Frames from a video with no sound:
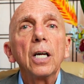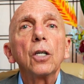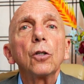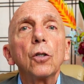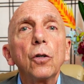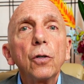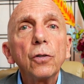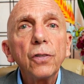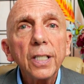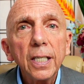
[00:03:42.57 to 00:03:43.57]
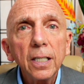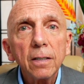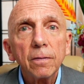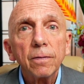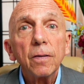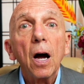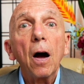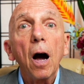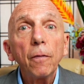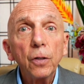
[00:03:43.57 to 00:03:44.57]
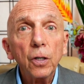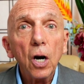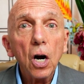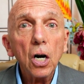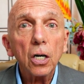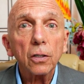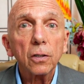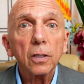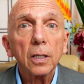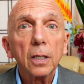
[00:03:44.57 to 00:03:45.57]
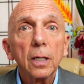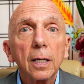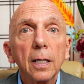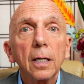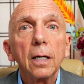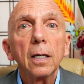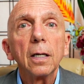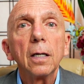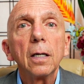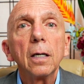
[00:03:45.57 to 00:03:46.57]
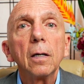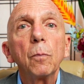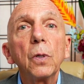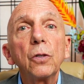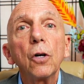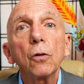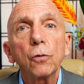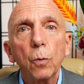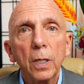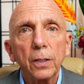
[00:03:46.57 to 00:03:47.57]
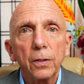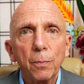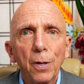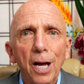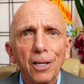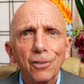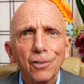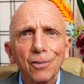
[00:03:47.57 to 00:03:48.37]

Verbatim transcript: Learn to give of your heart. But don't dwell on the past.